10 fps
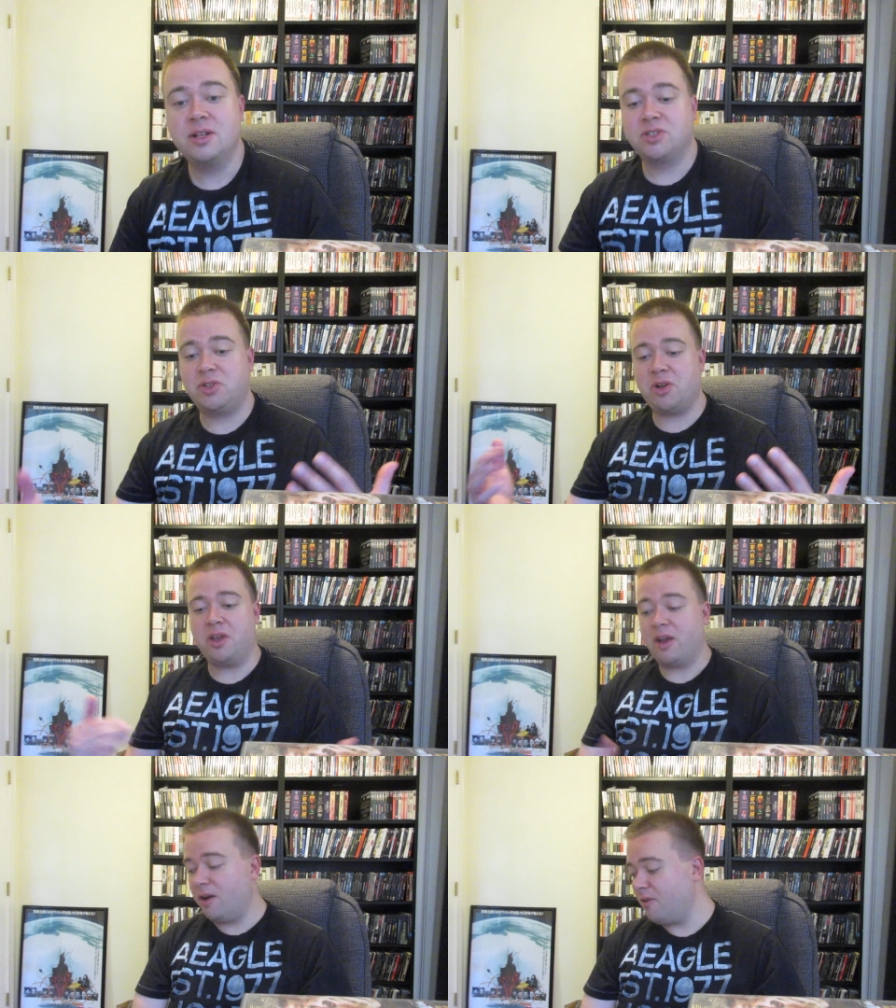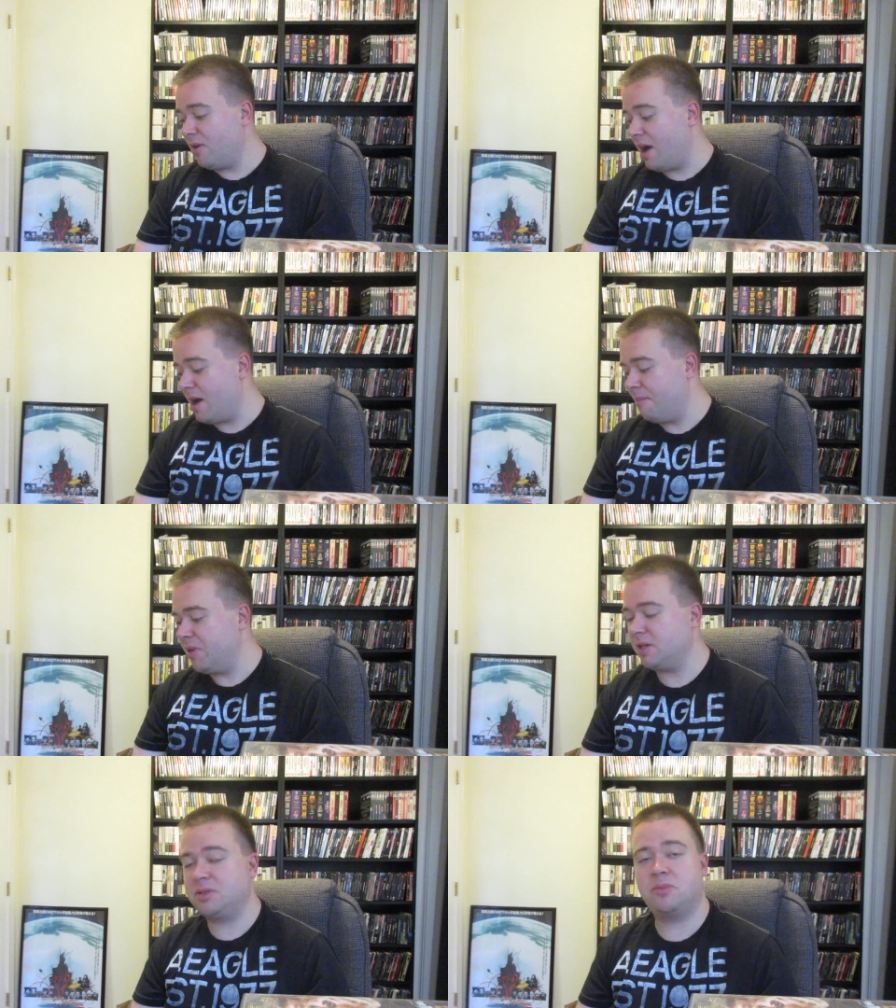So there you go. I uh,
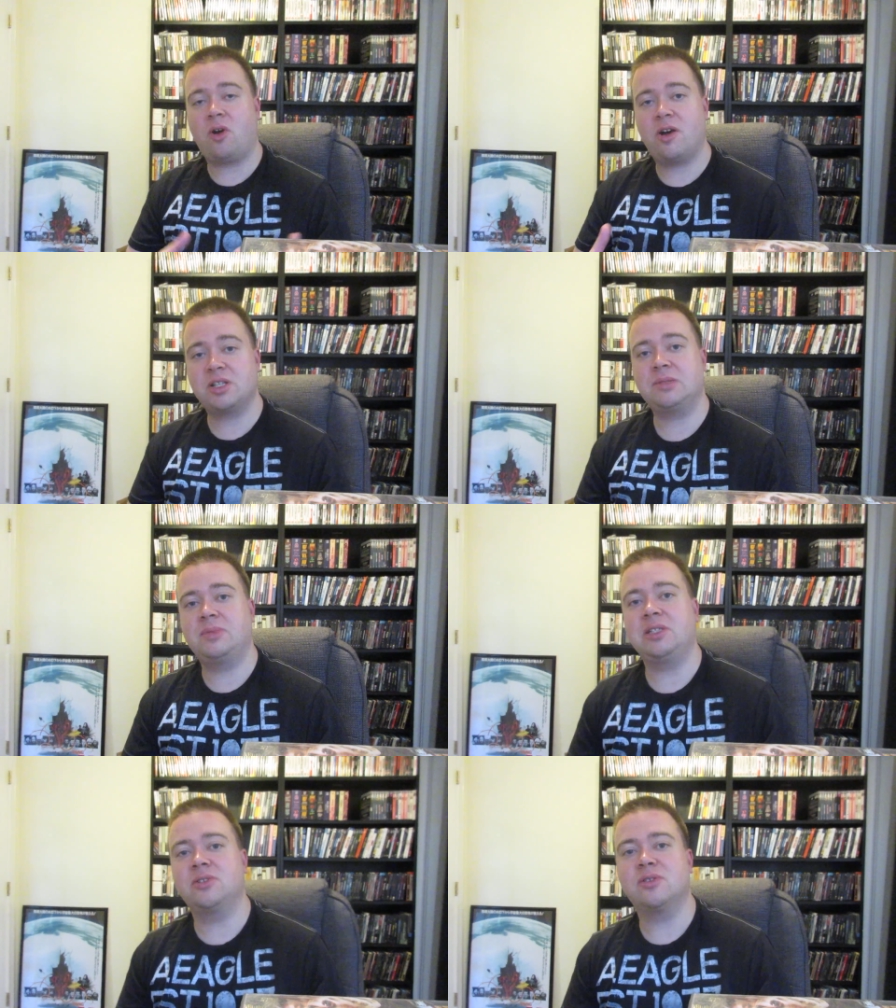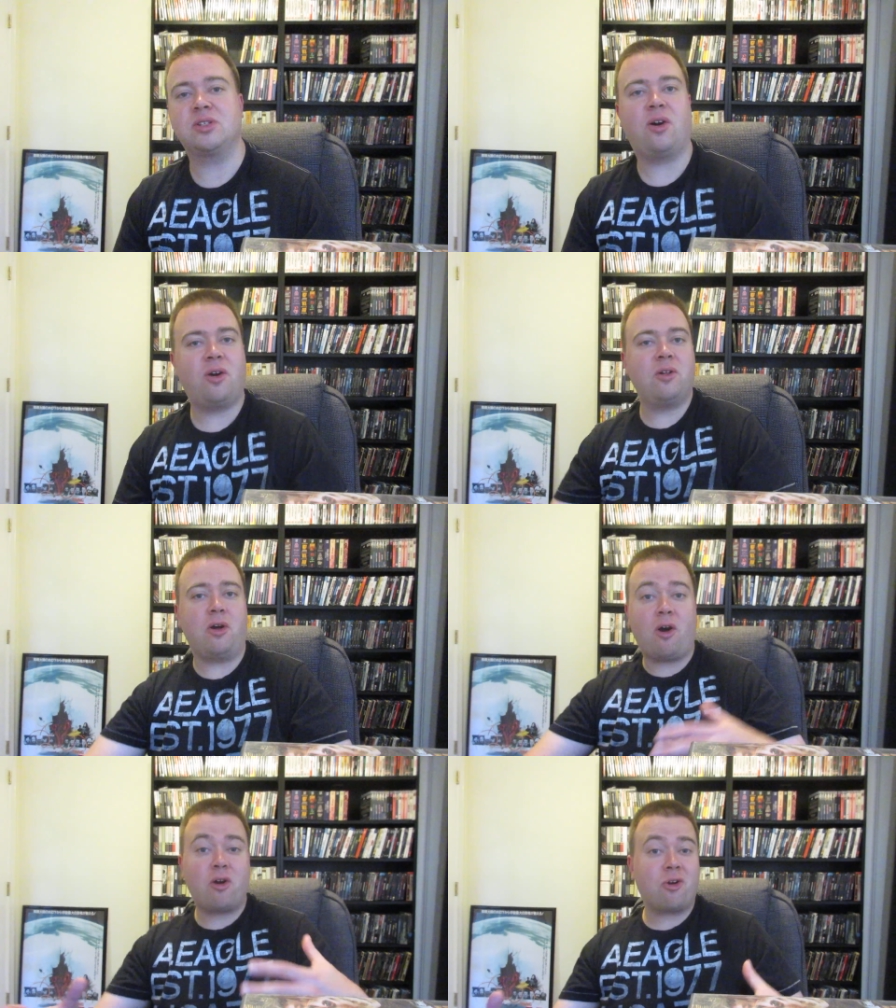picked up some awesome deals, all
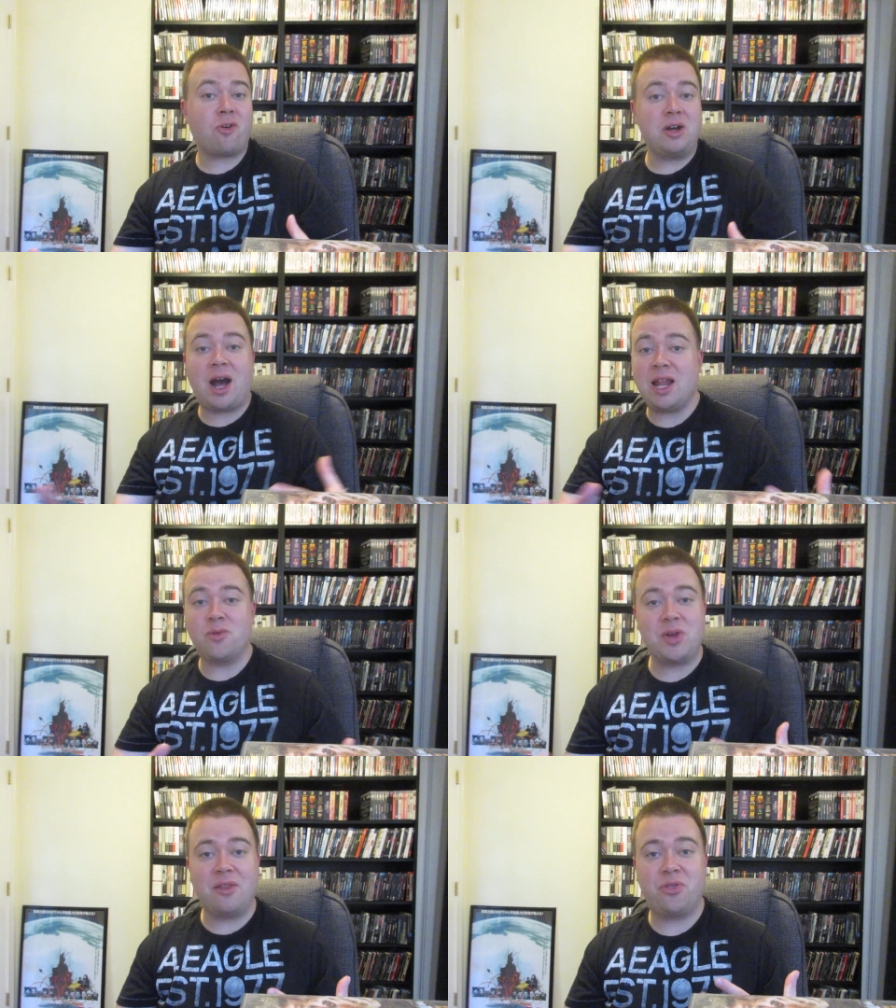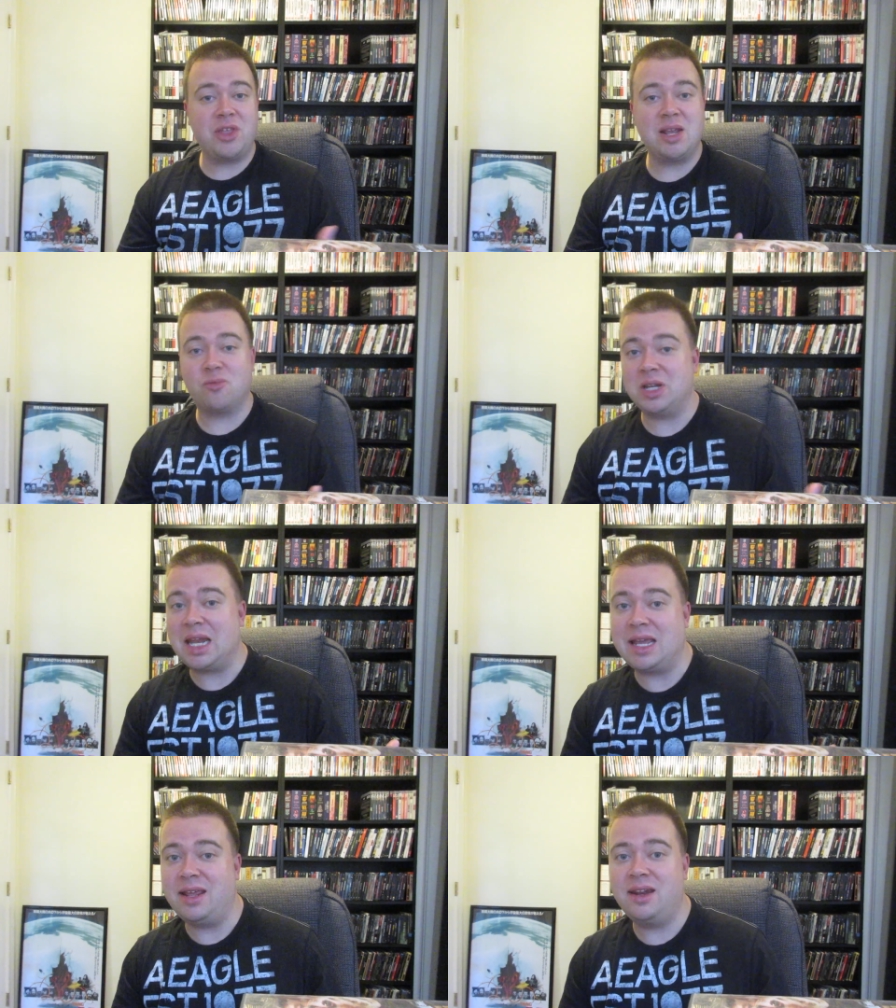horror and Halloween theme
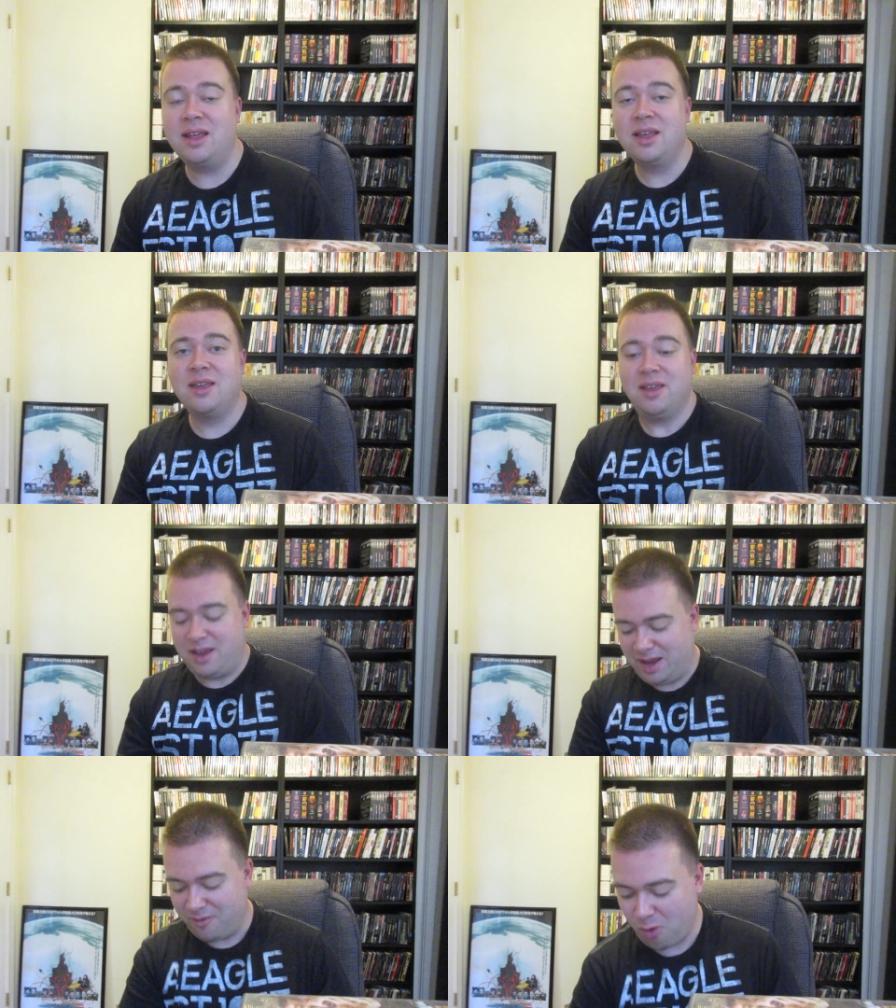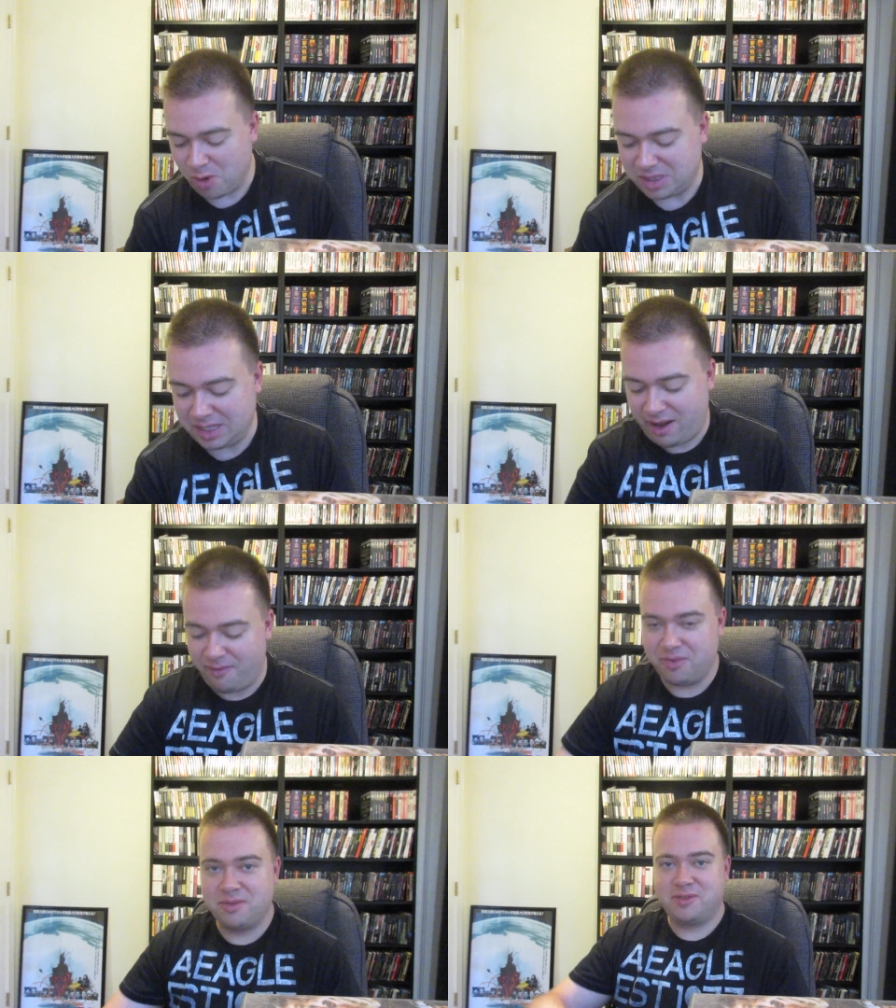related, and of course
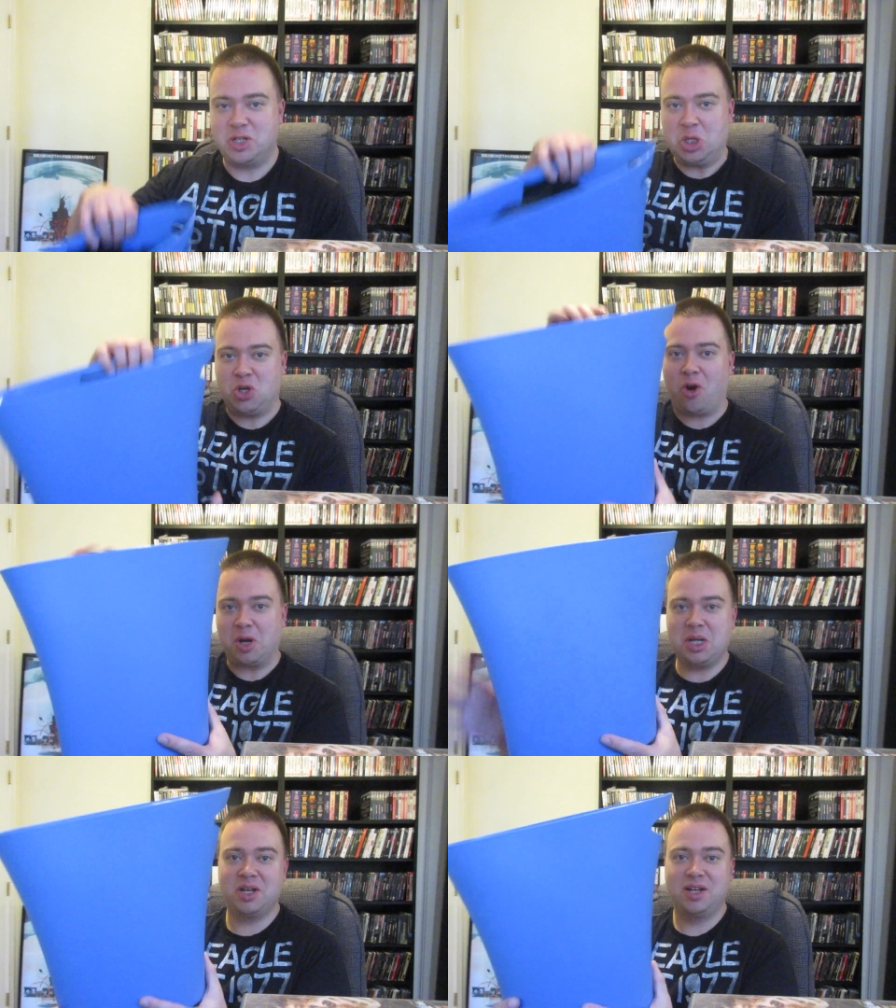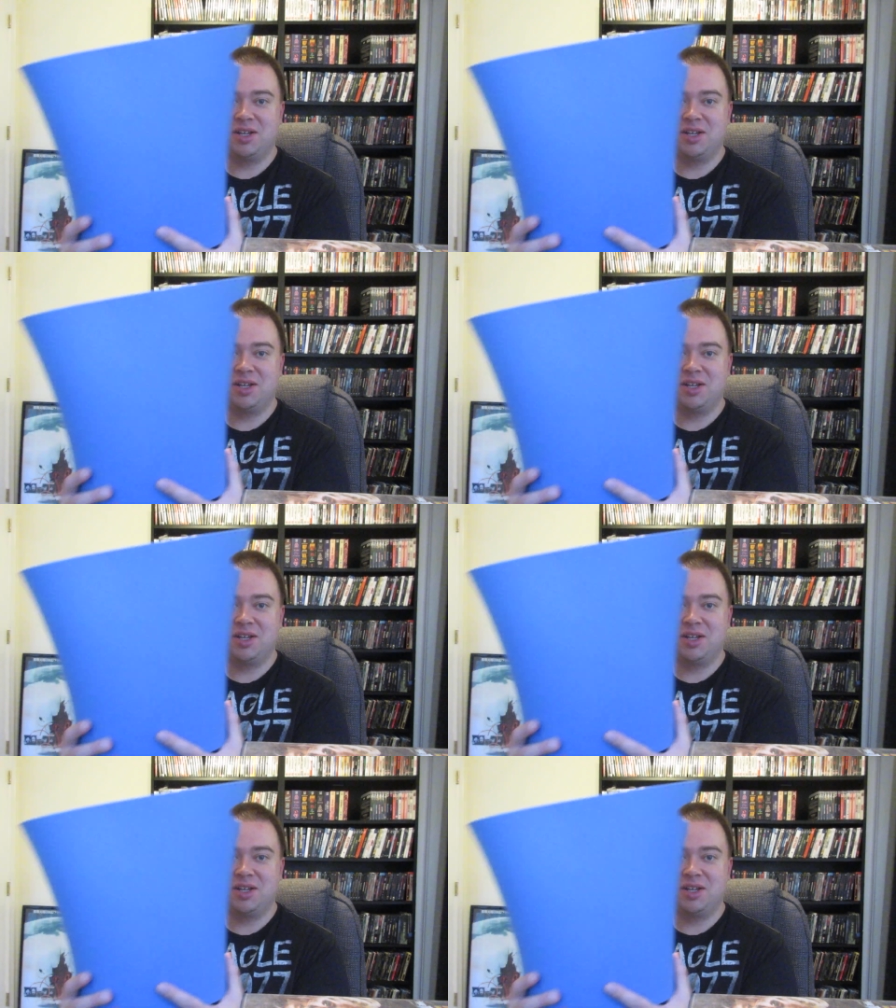again the shark